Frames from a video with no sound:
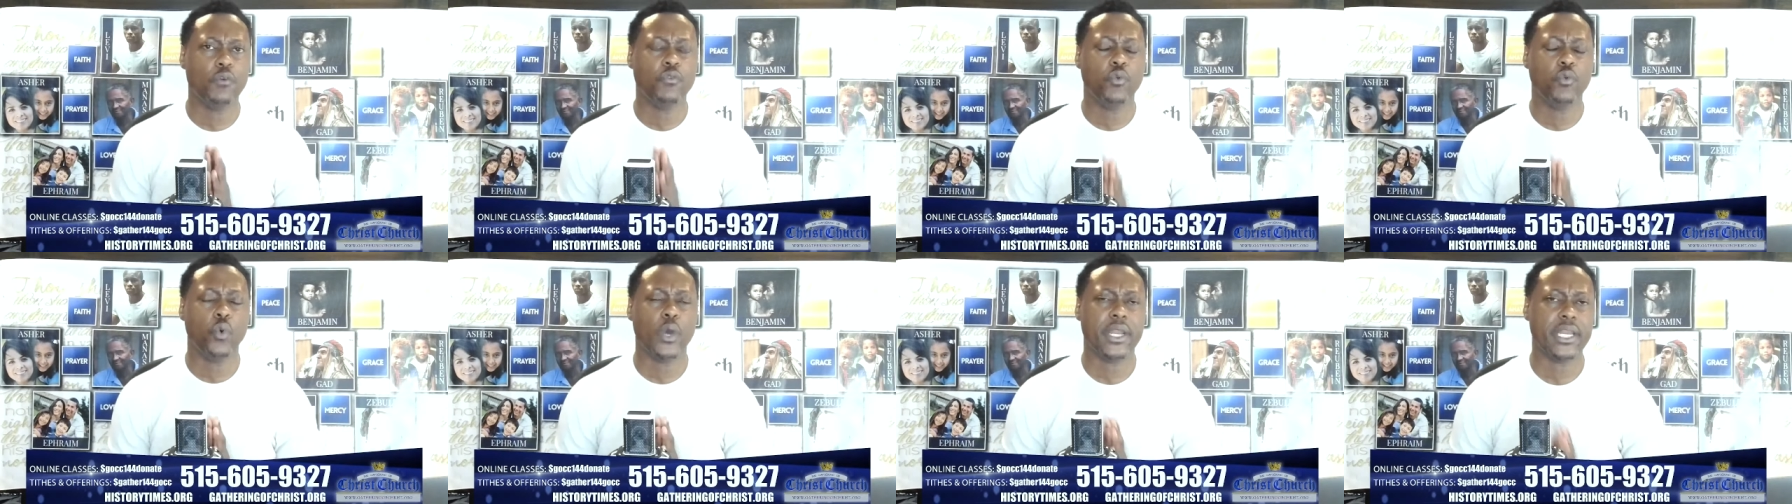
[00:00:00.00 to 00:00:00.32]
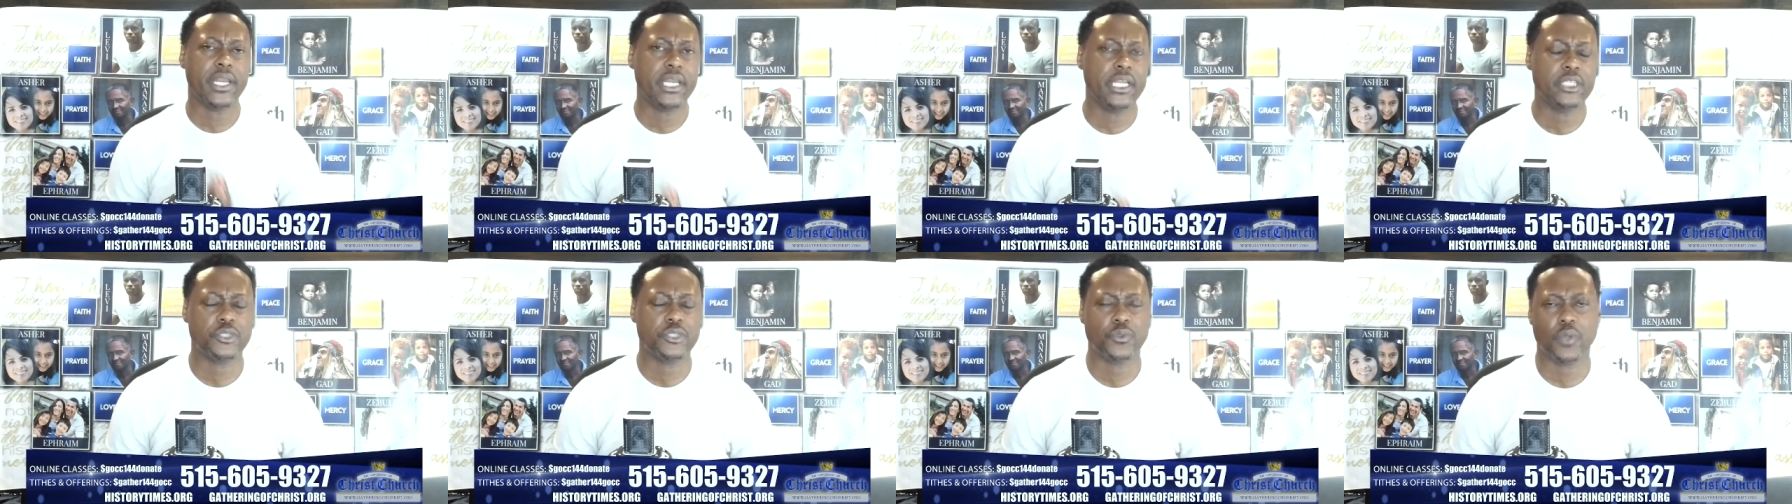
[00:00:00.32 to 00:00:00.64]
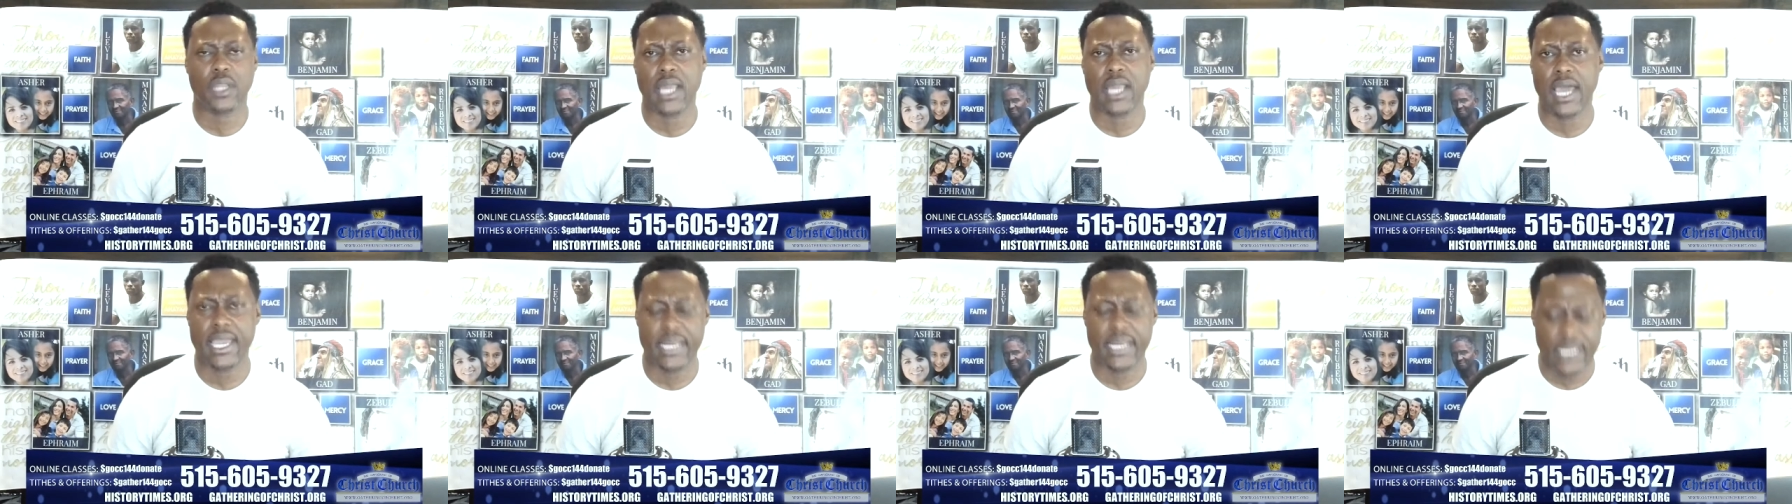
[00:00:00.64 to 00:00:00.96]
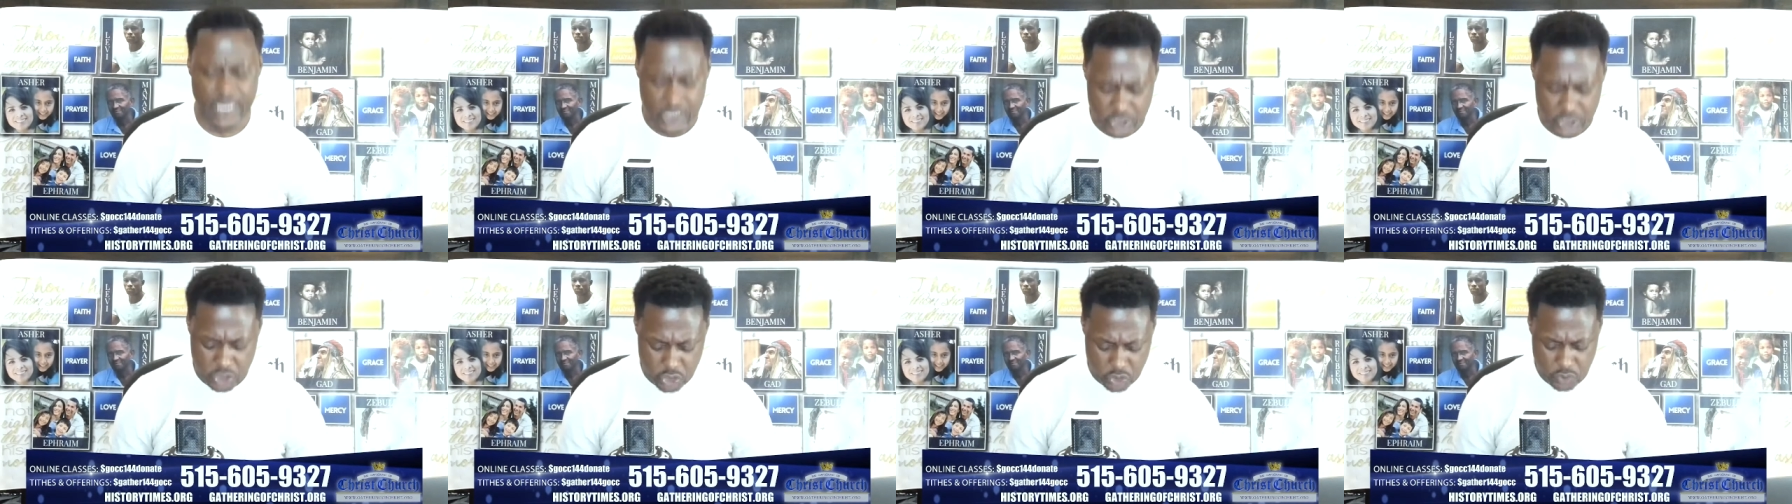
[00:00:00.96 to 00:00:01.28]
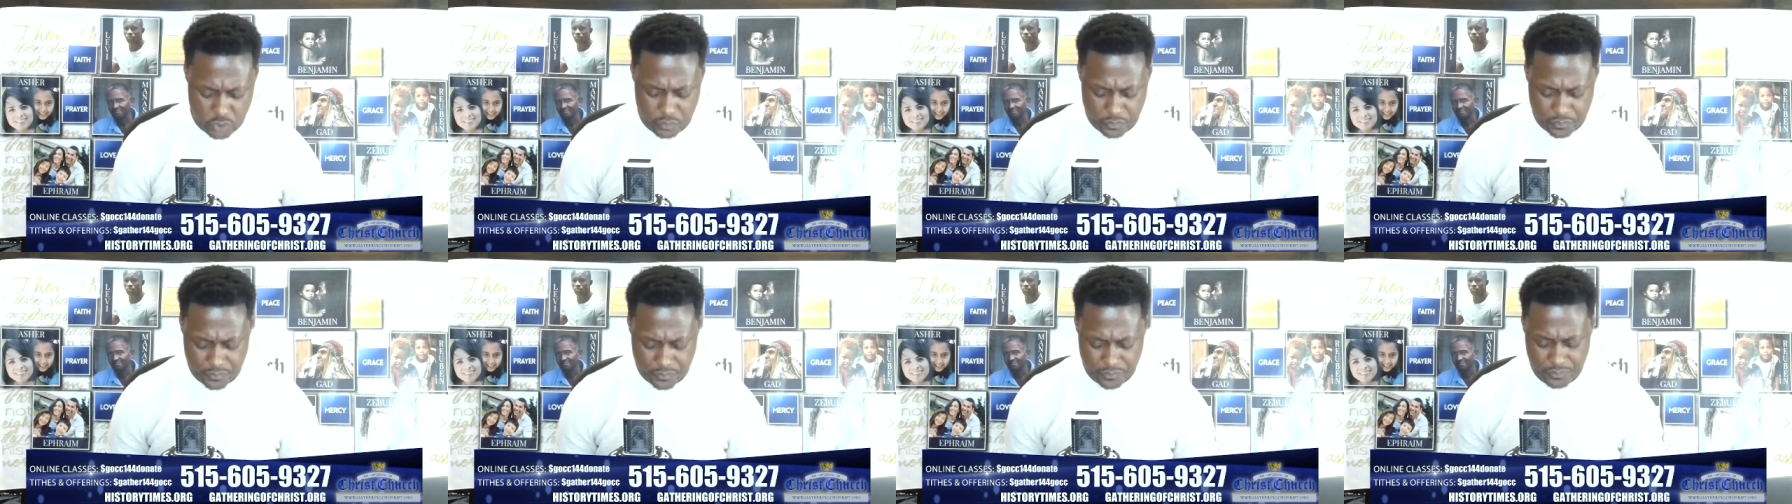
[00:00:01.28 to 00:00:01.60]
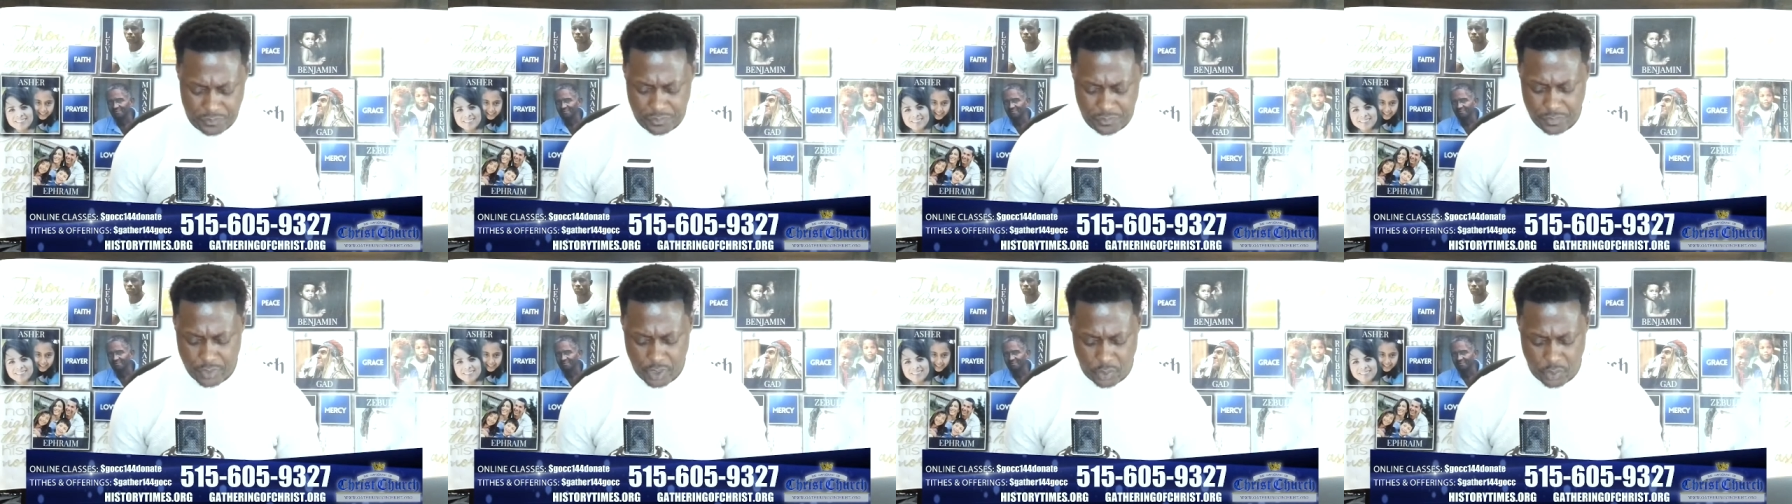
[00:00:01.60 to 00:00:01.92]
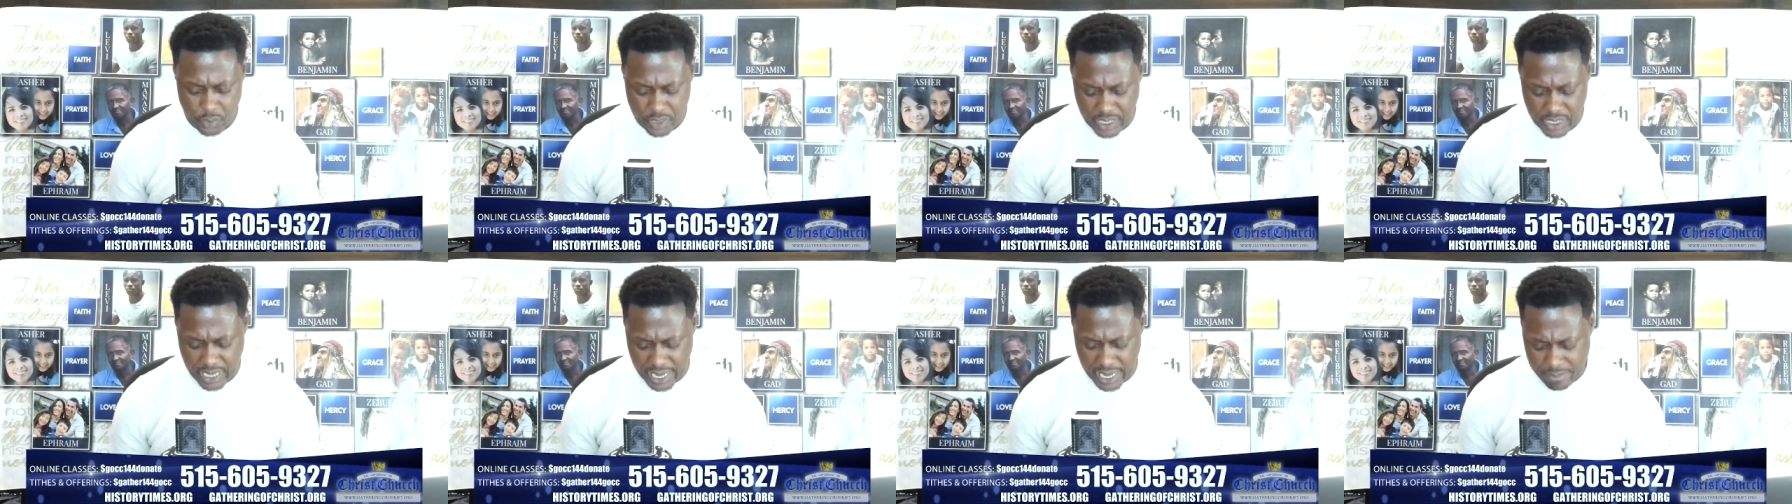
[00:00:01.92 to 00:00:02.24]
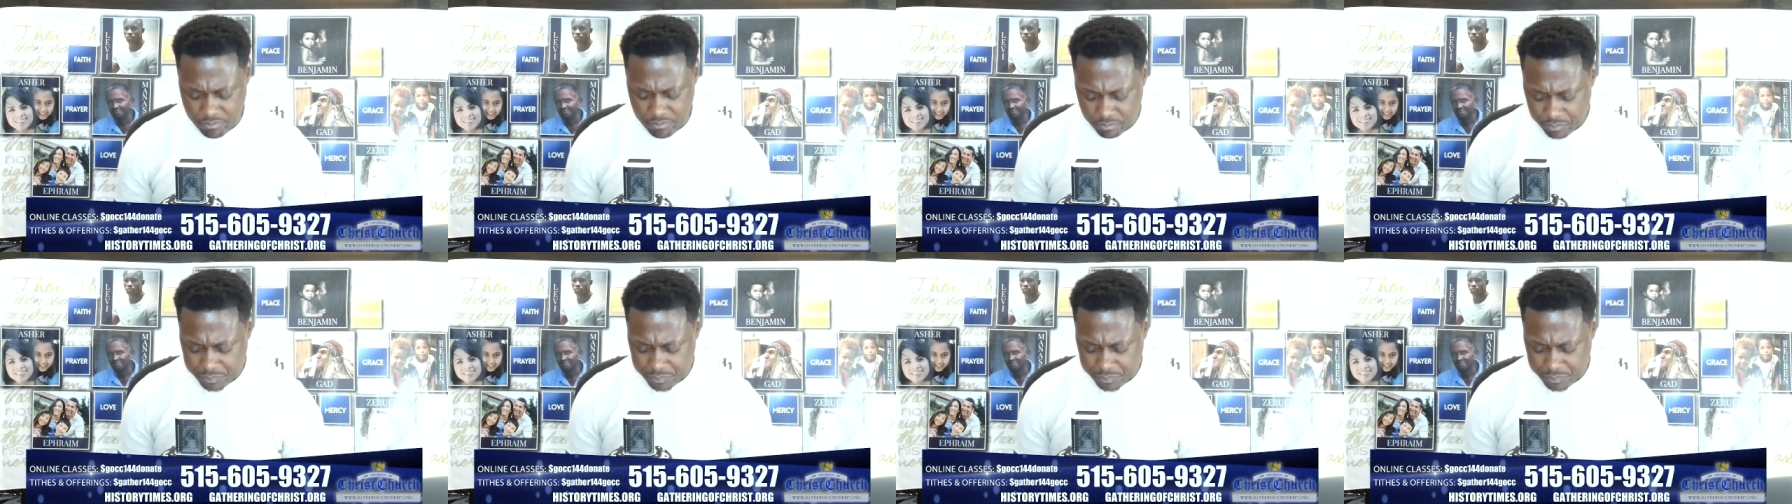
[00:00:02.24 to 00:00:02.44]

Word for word: what an Israelite is. Okay?